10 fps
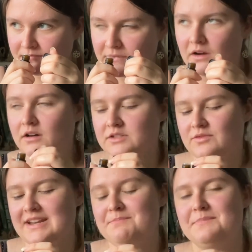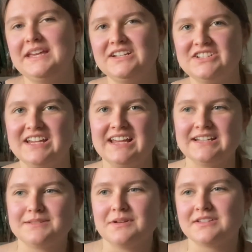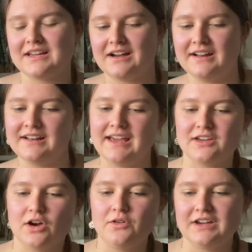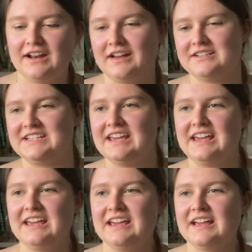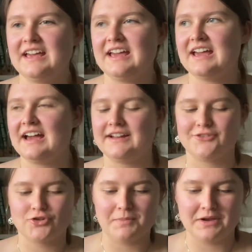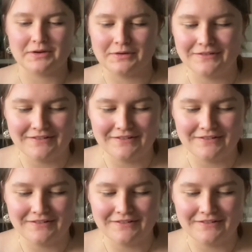Oh, it's really beachy. It smells like kind of like coconutty and tropical.